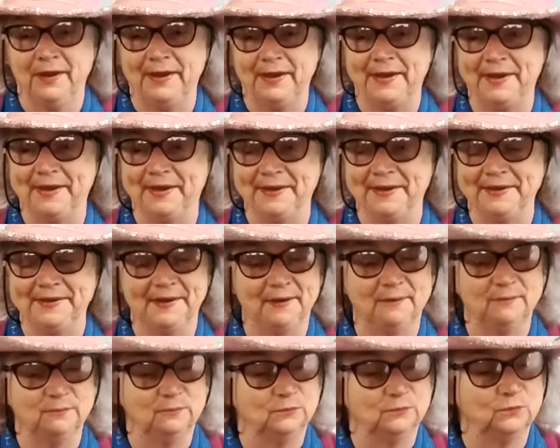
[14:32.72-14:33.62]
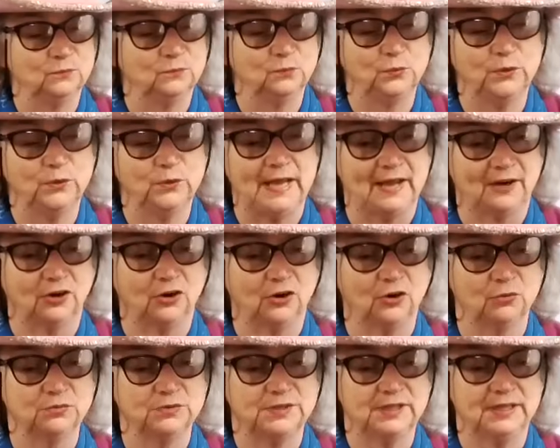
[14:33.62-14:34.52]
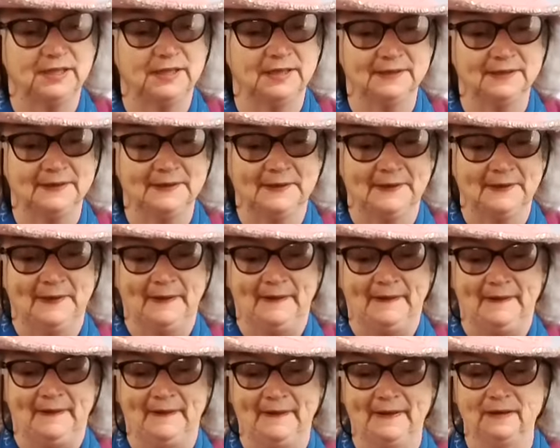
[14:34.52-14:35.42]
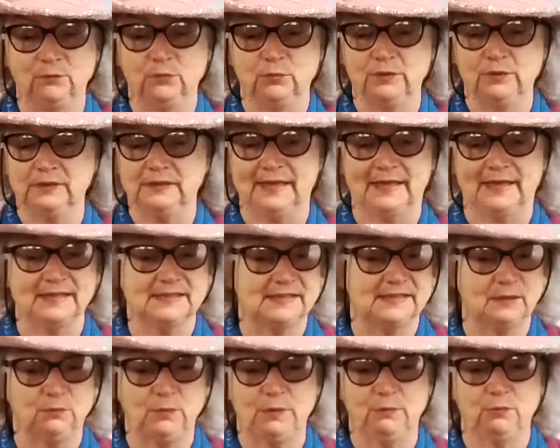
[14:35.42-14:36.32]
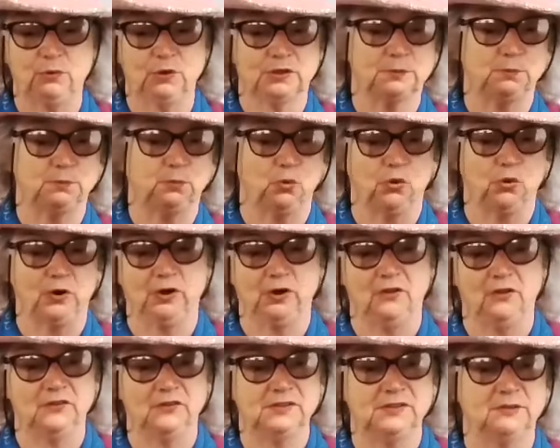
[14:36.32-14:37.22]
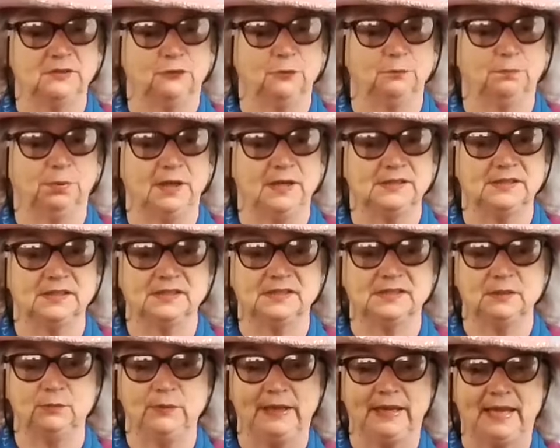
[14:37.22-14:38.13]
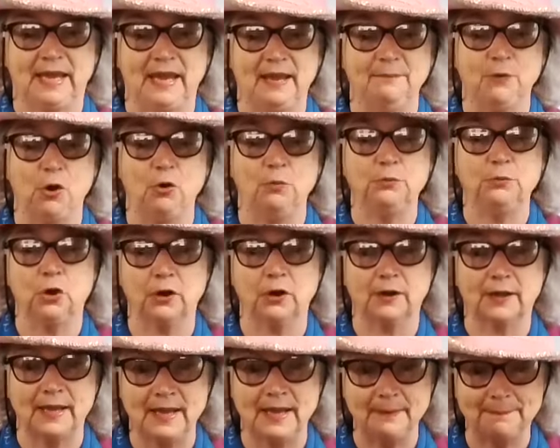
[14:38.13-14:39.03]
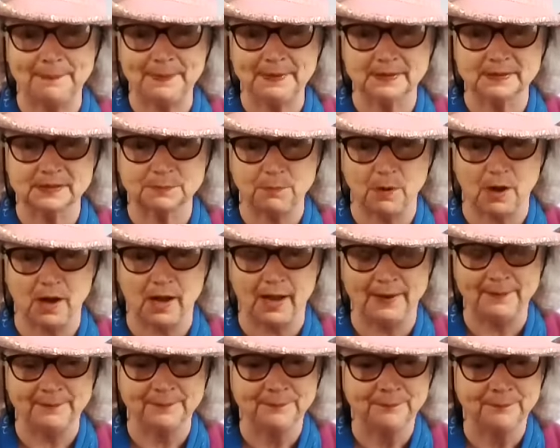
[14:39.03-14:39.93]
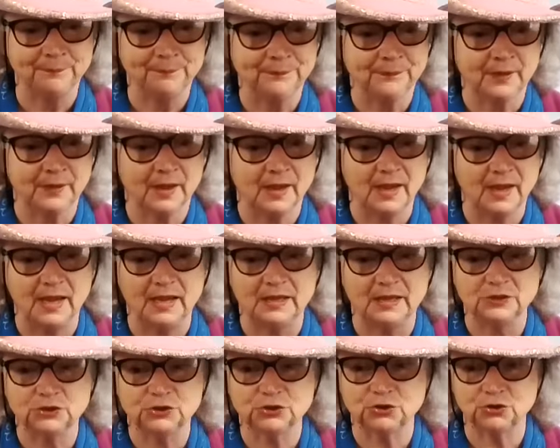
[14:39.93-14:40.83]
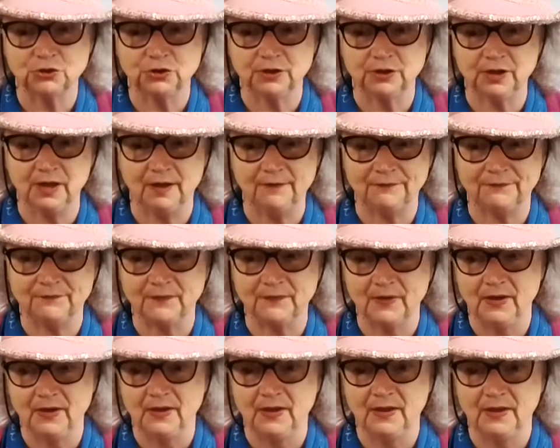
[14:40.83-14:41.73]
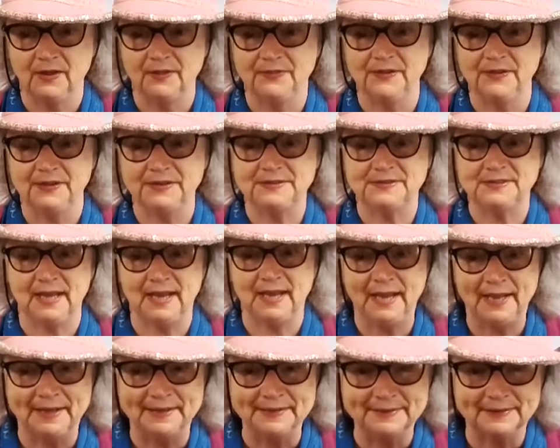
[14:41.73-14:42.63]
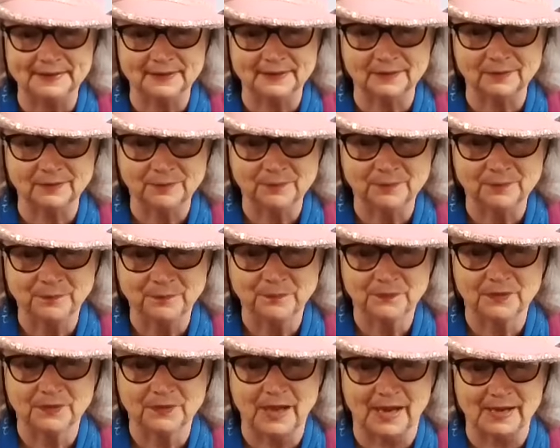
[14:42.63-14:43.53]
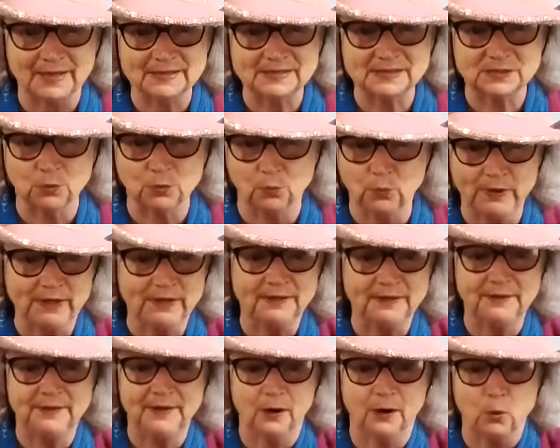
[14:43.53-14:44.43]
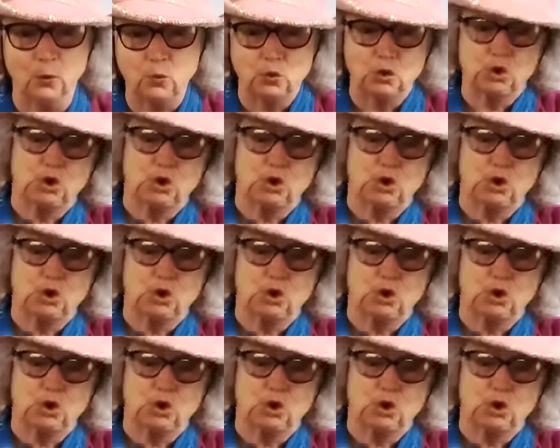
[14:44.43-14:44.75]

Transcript: and um, we had our own tent and like I said, we were exploring all these different places and we came home to our camping spot. And sure enough, the tent, I guess the wind there,